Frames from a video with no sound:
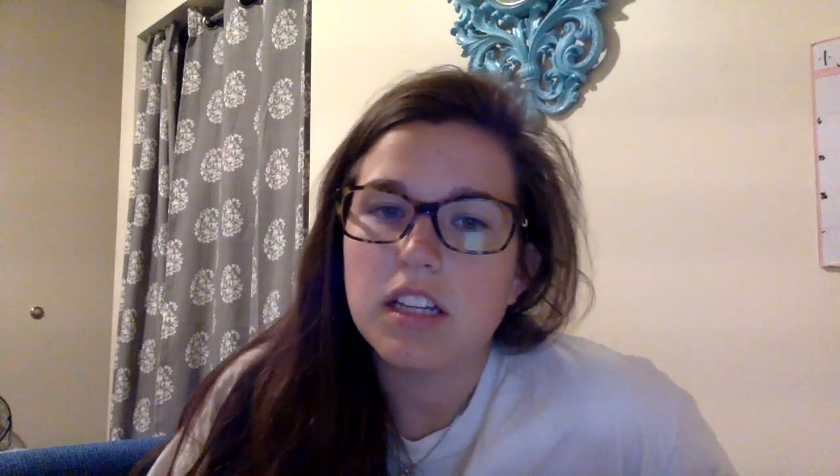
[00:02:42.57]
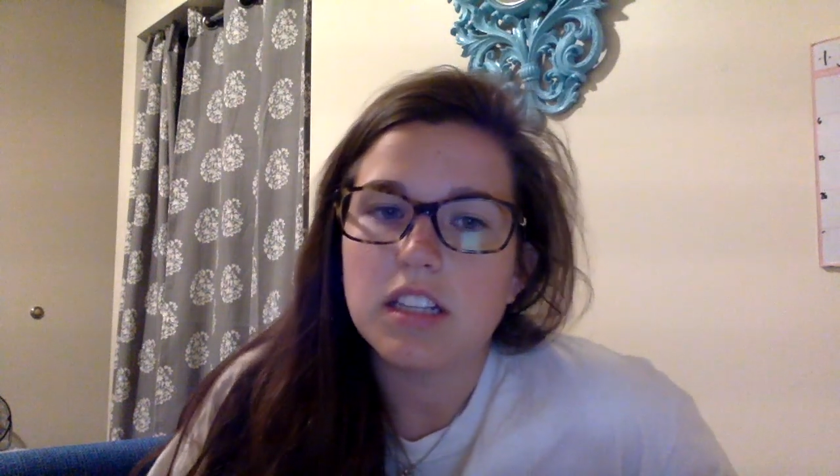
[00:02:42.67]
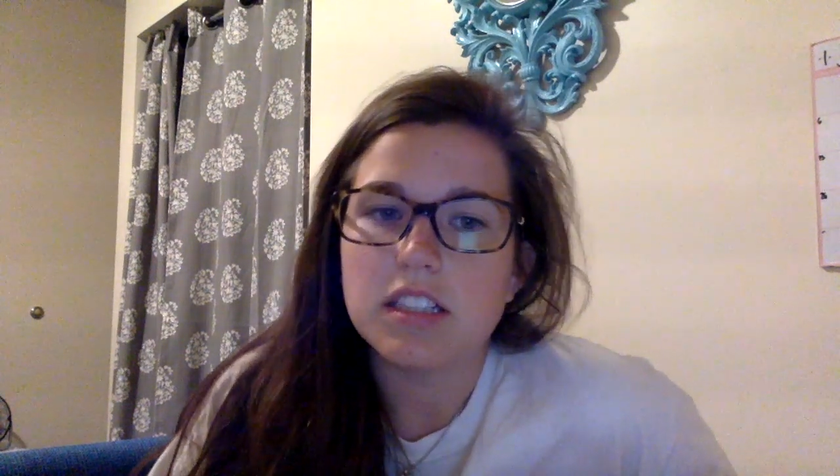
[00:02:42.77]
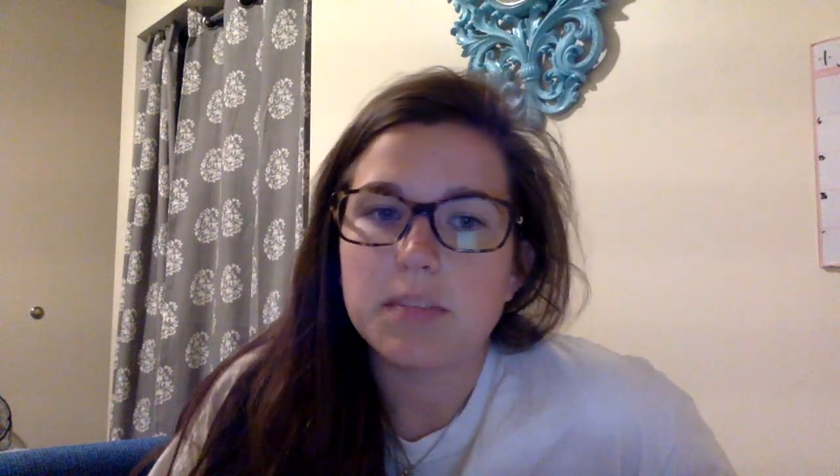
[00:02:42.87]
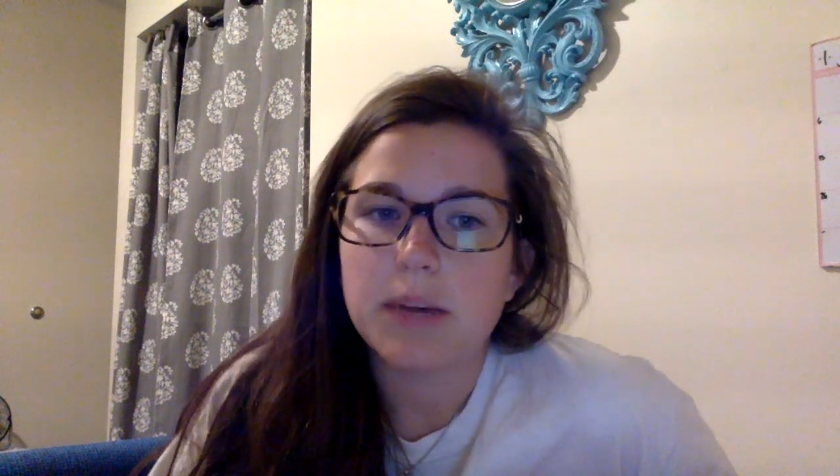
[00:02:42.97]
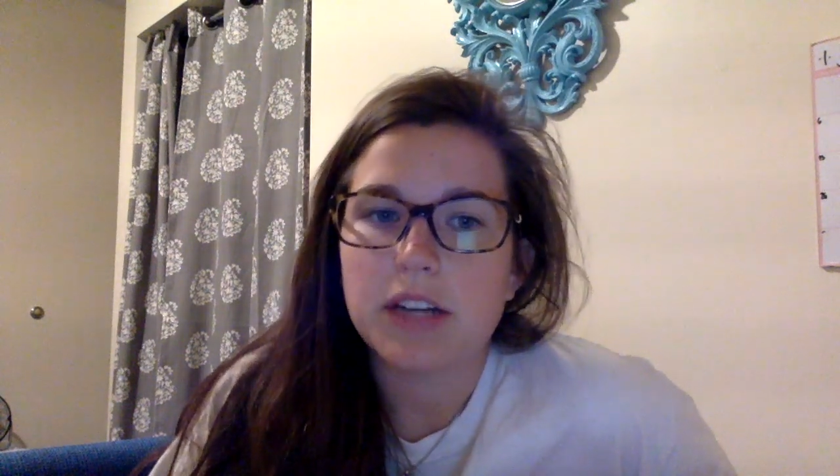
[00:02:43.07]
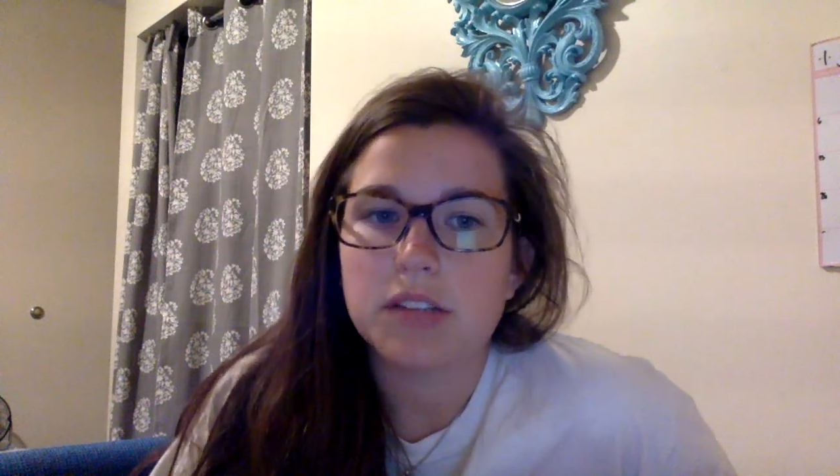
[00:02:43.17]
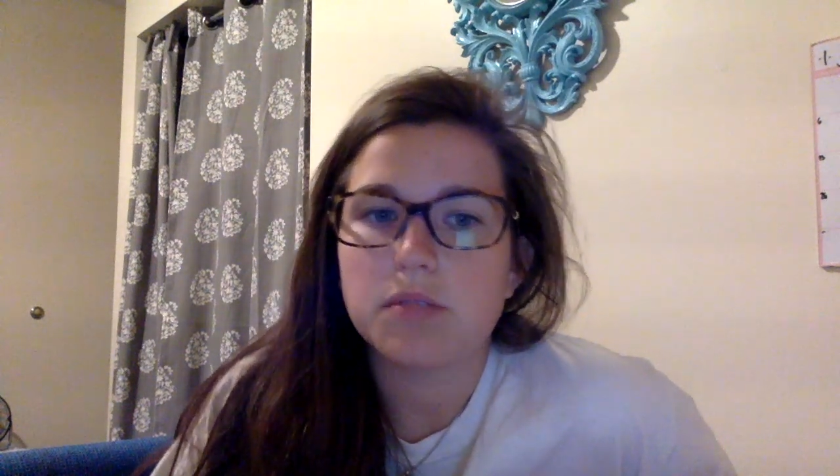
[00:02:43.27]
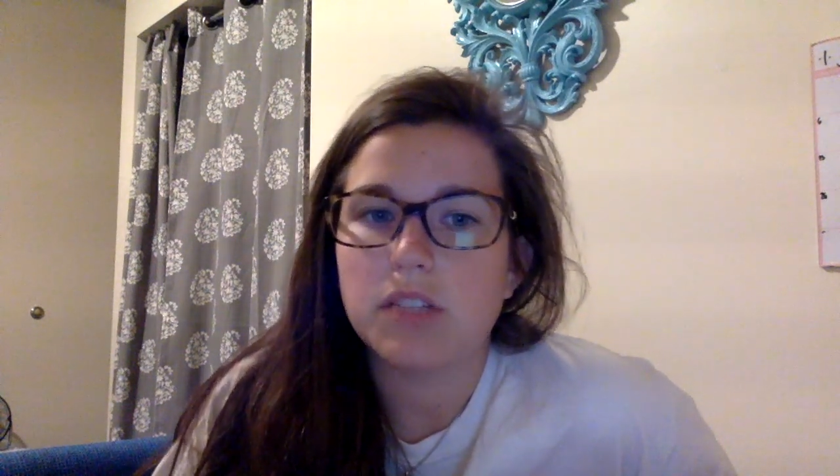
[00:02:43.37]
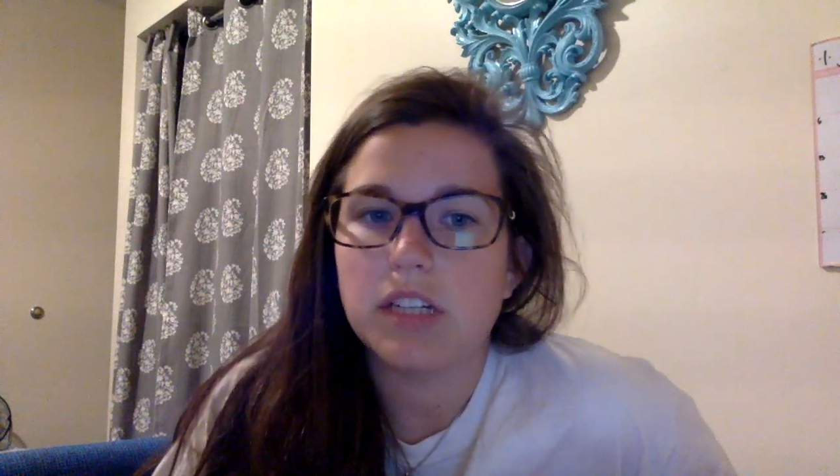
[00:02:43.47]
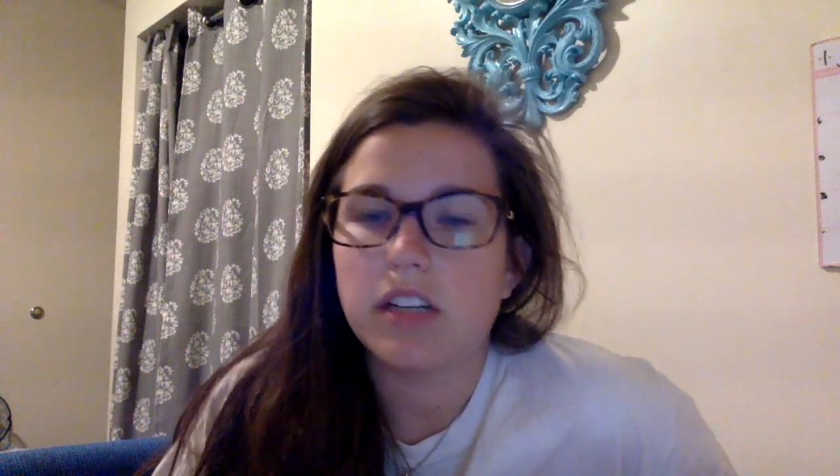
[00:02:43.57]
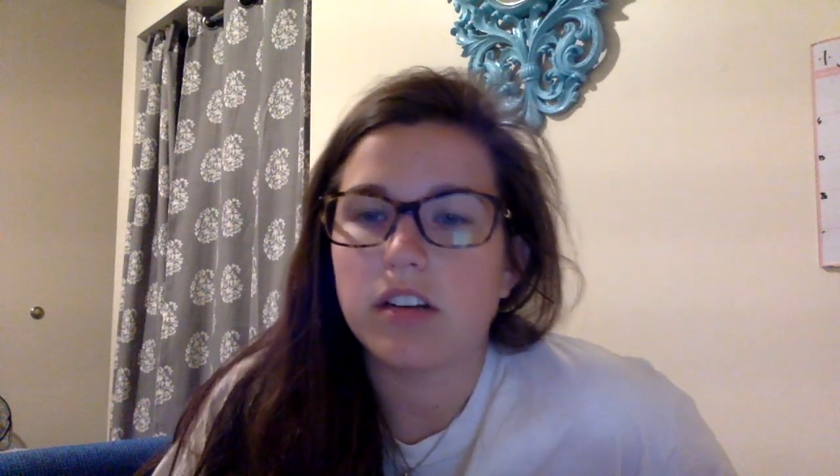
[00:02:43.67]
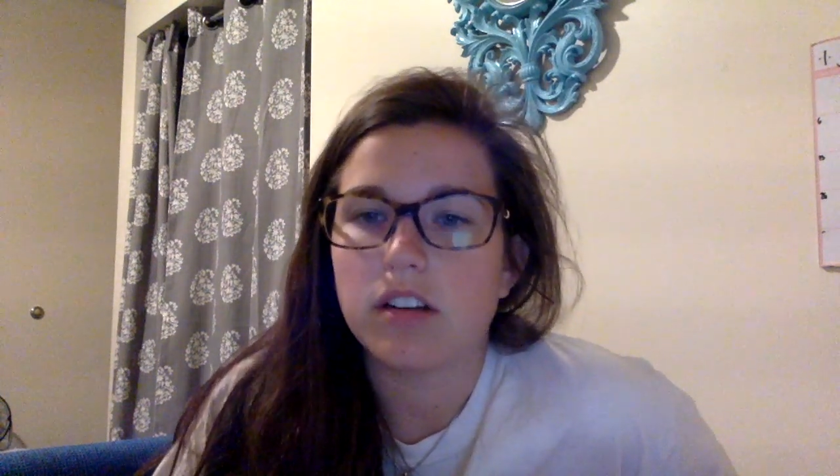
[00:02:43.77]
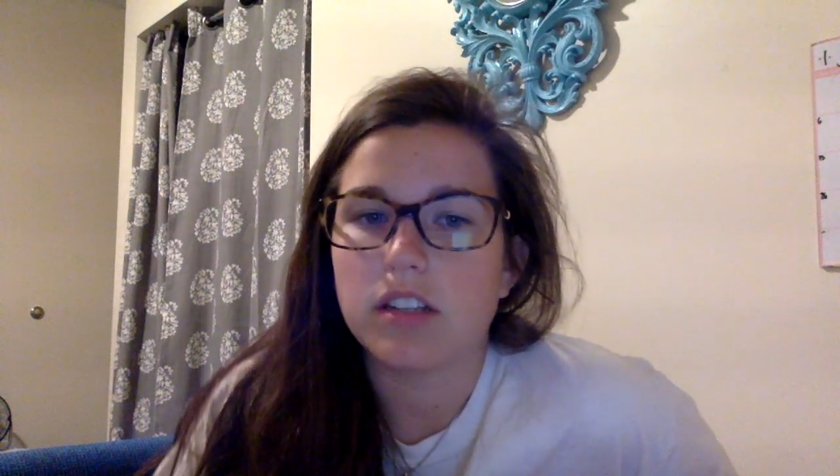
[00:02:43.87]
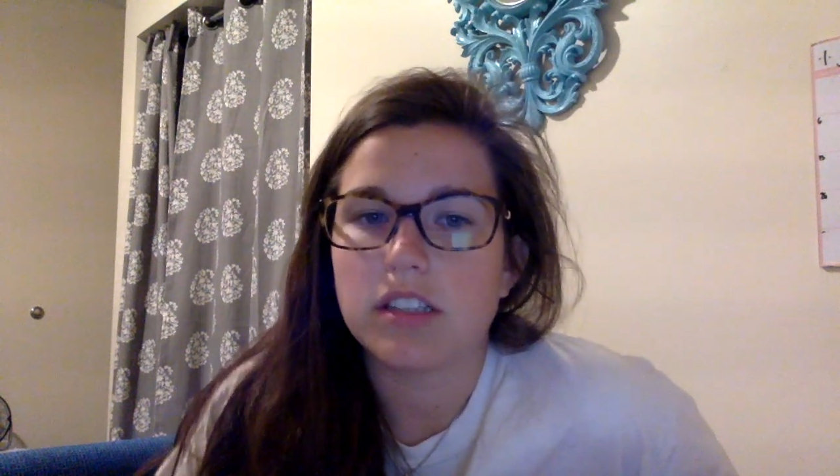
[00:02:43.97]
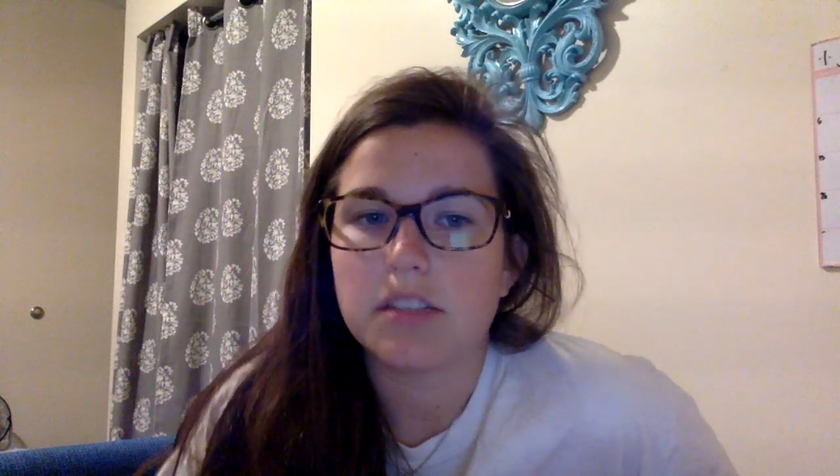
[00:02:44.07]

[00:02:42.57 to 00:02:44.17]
this past week or this